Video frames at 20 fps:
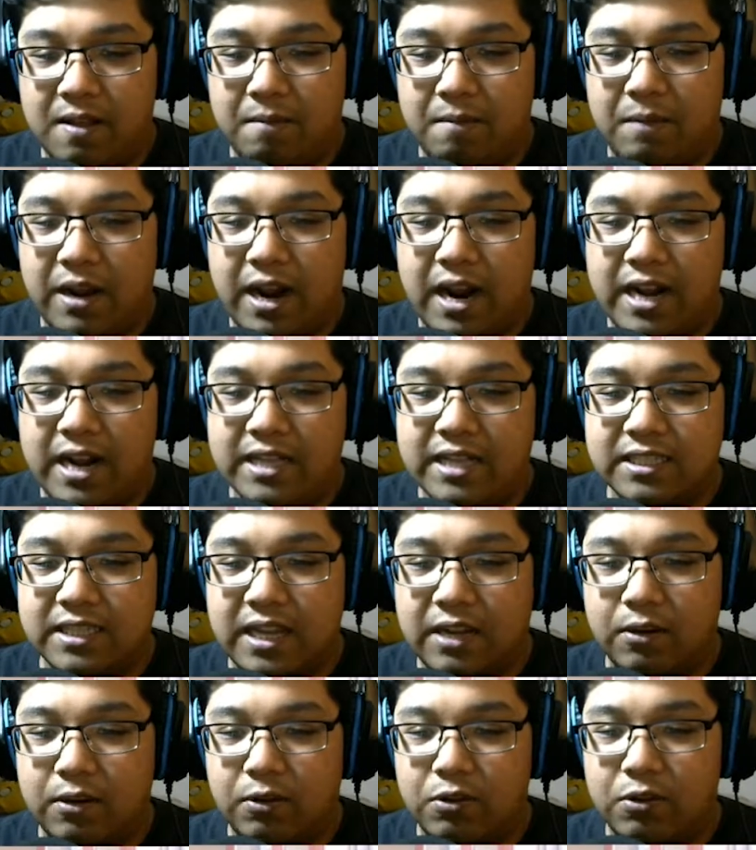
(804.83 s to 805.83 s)
My eyes
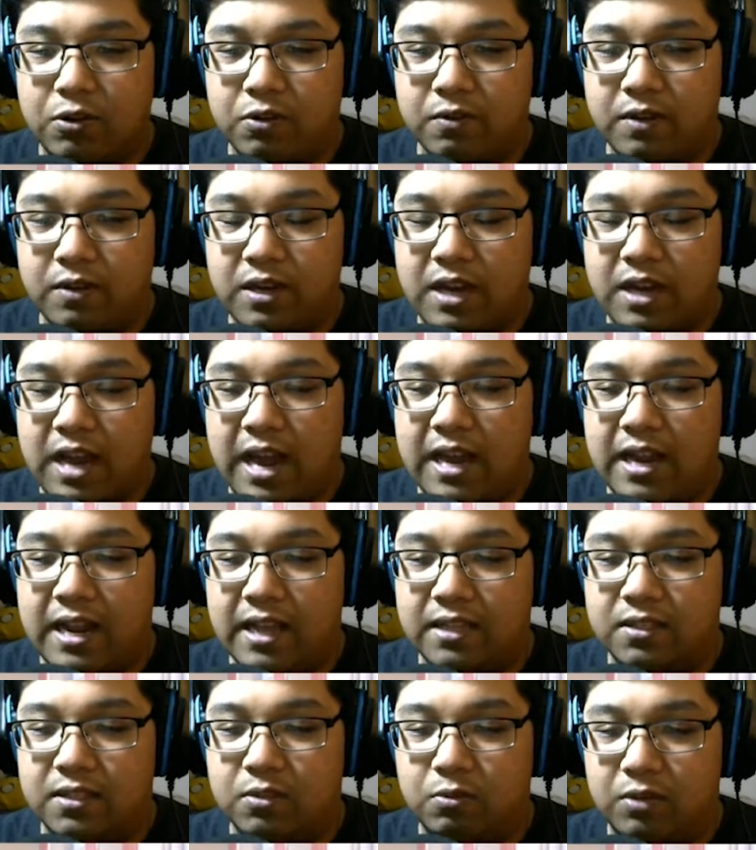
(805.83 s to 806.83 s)
land on Yuri and
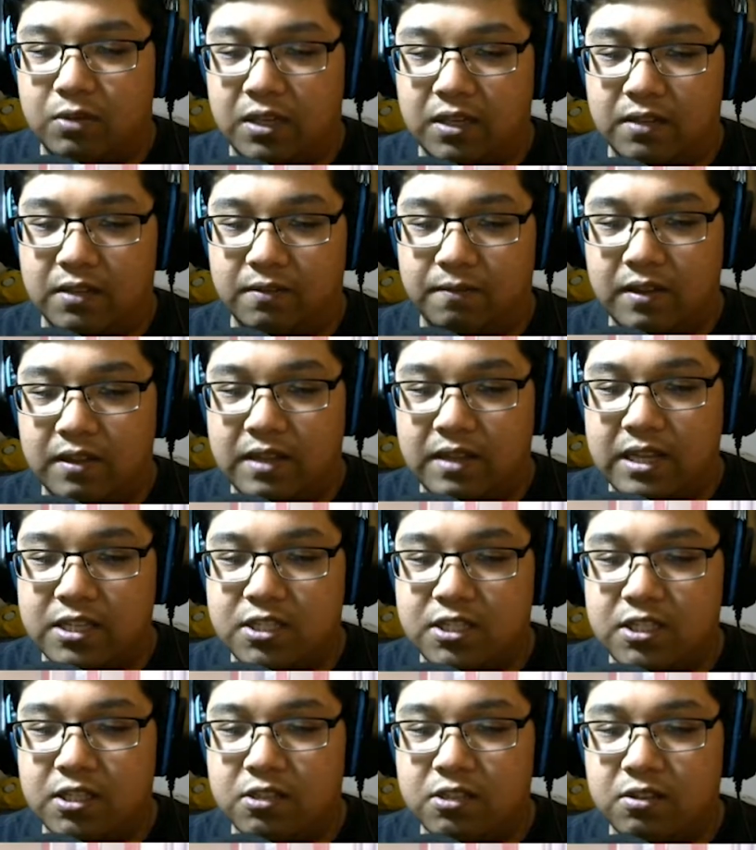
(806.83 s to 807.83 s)
Natsuki. We
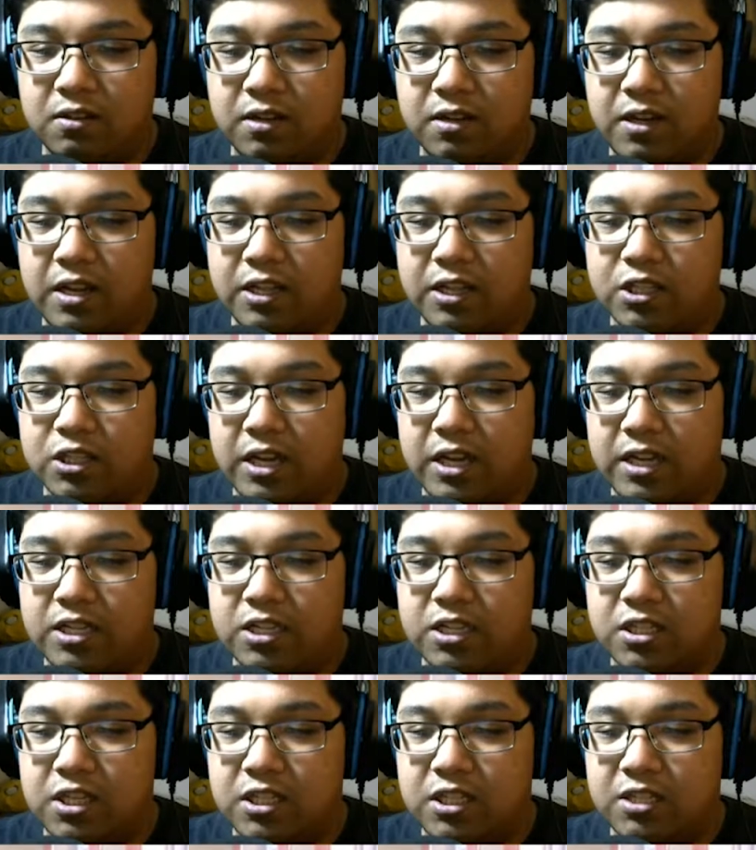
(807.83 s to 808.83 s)
gingerly exchange
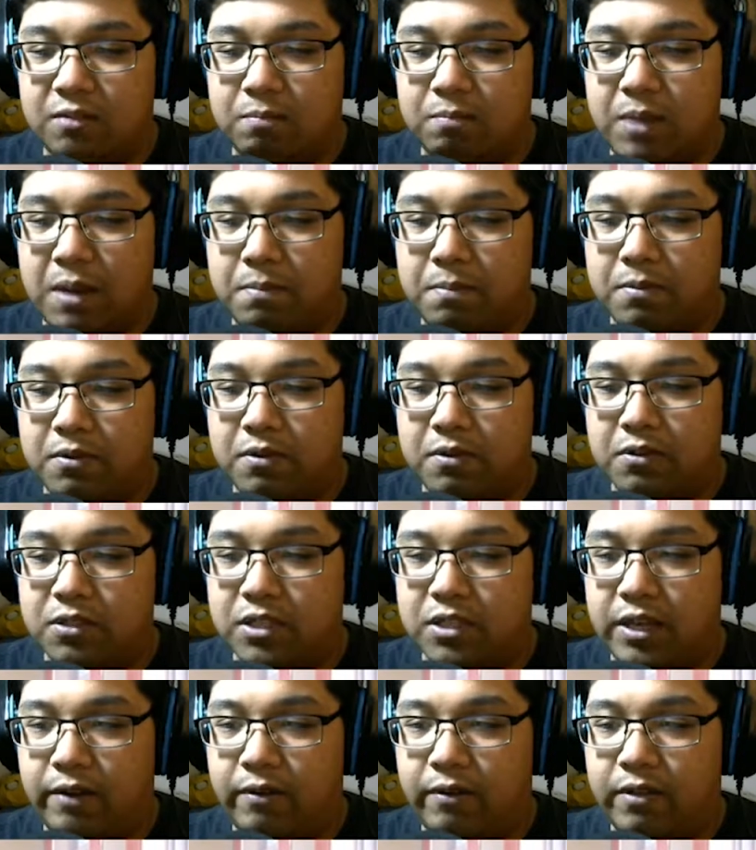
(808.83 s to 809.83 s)
sheets of paper,
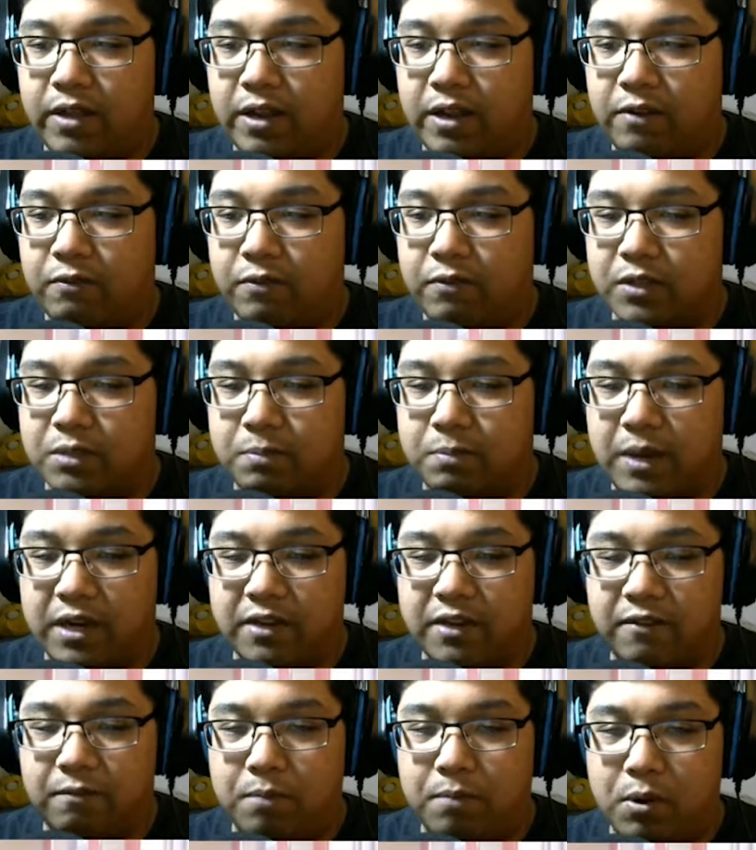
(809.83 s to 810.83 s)
sharing their
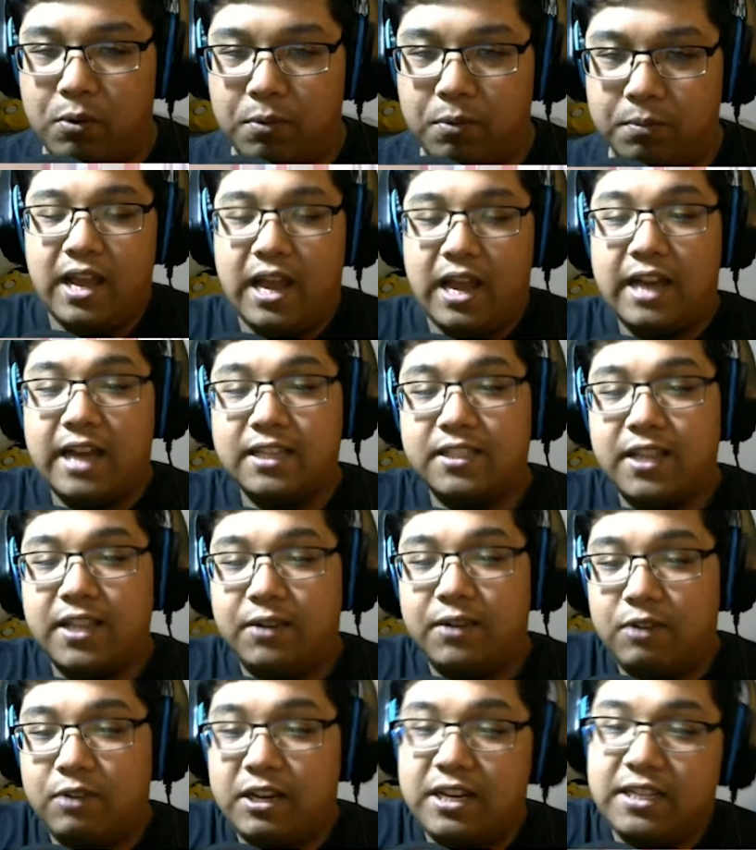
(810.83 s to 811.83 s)
respective poems. As they
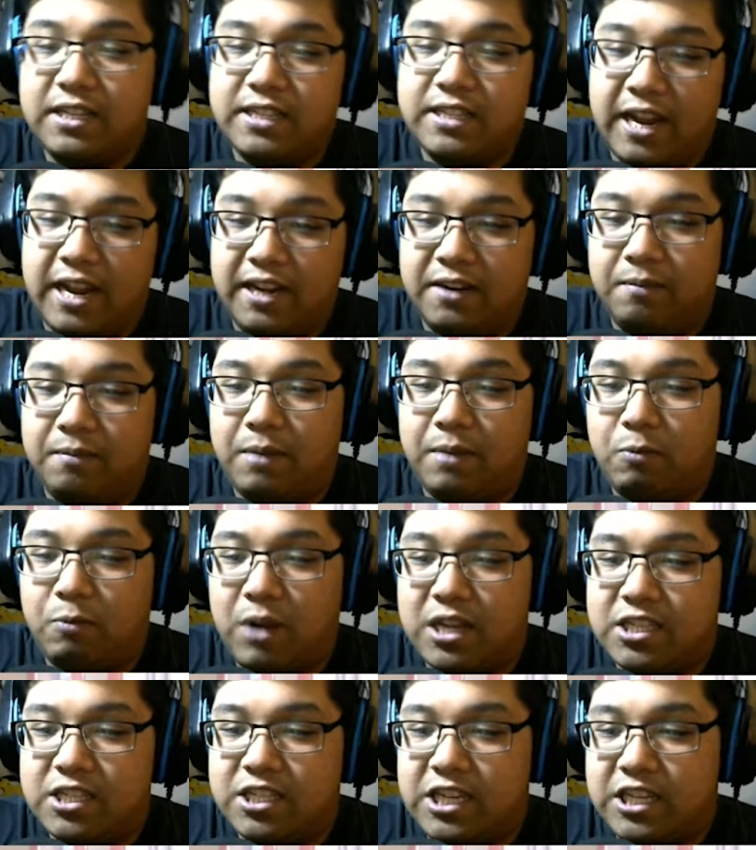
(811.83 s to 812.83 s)
read in tandem, I
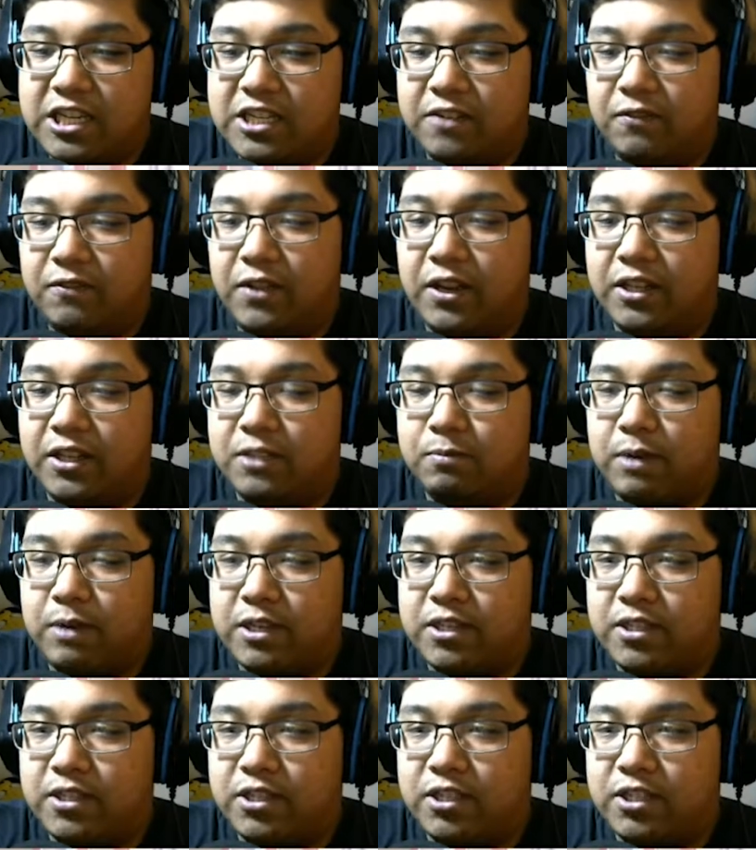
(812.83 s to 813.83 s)
watch each of their
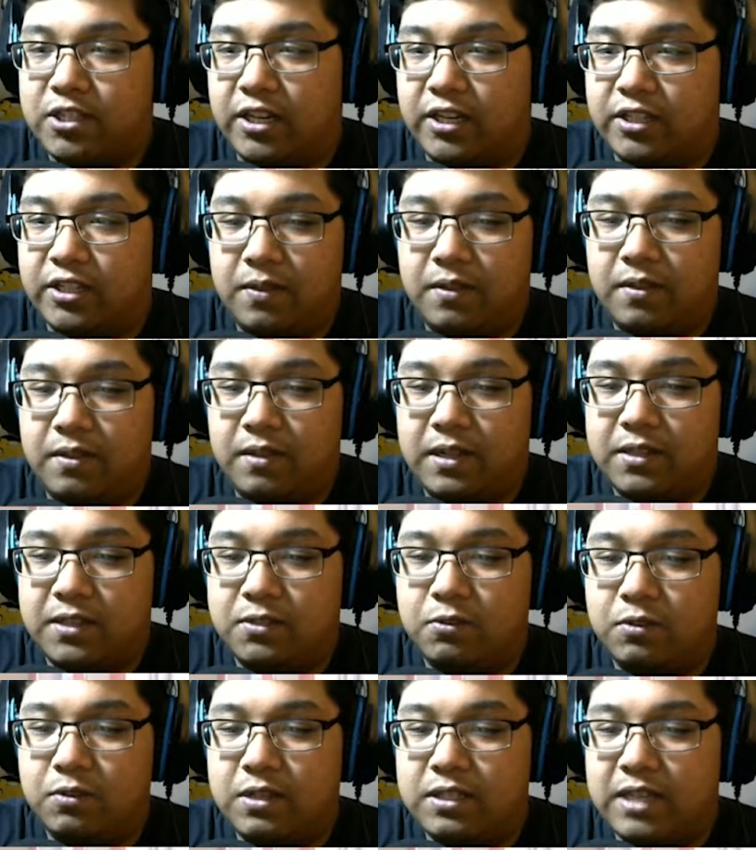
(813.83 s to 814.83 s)
expressions change.
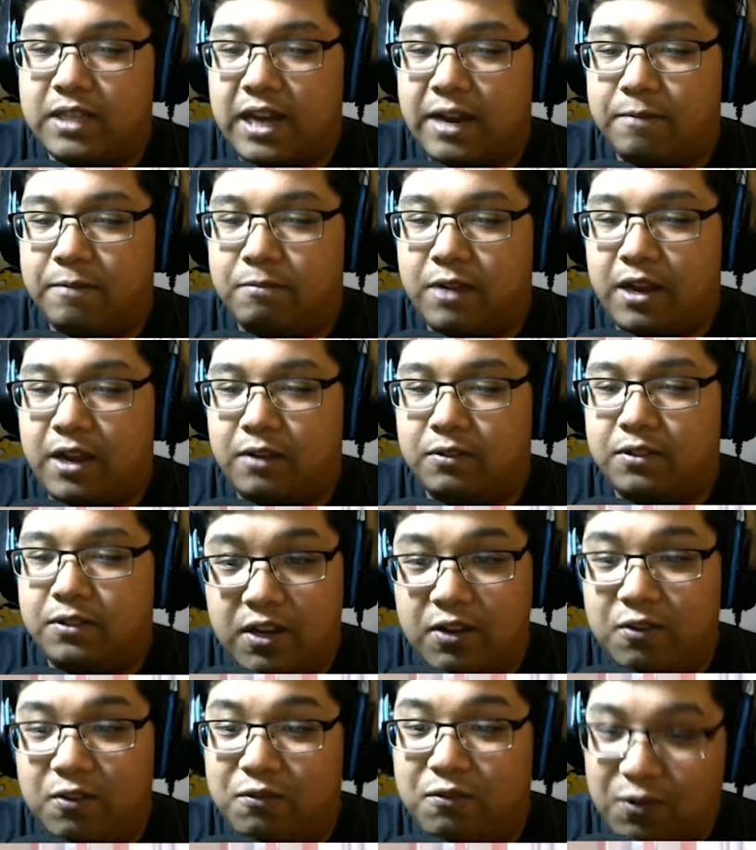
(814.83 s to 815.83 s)
Natsuki's
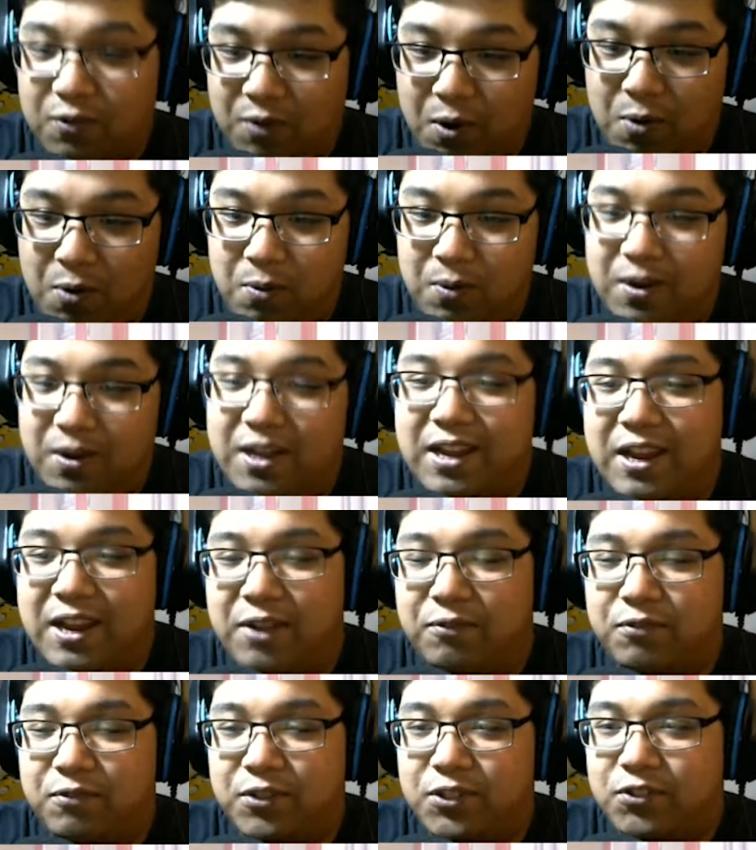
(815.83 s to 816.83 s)
eyebrows furrow
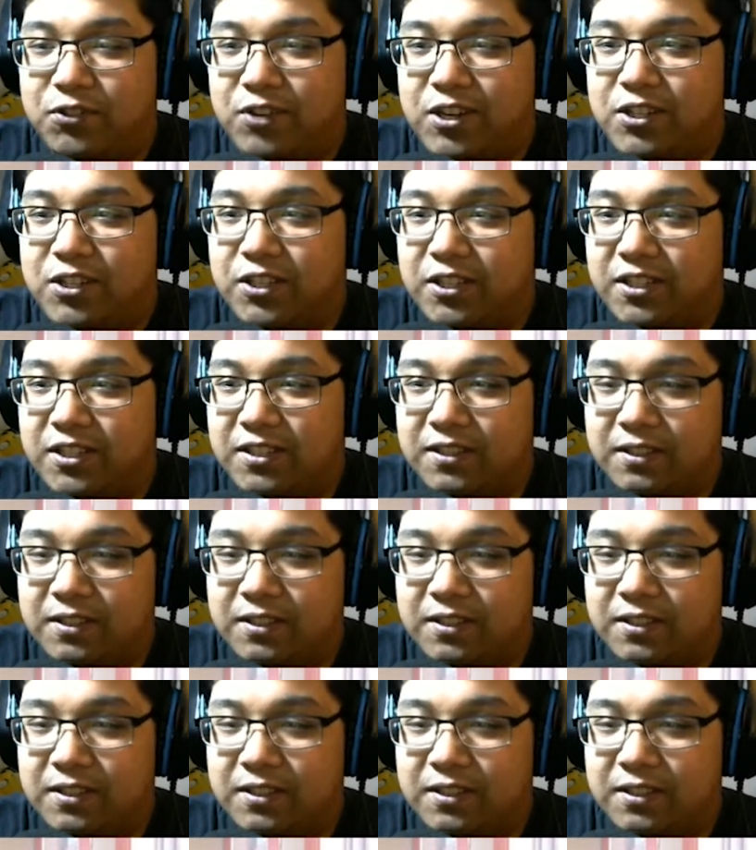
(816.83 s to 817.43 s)
in frustration.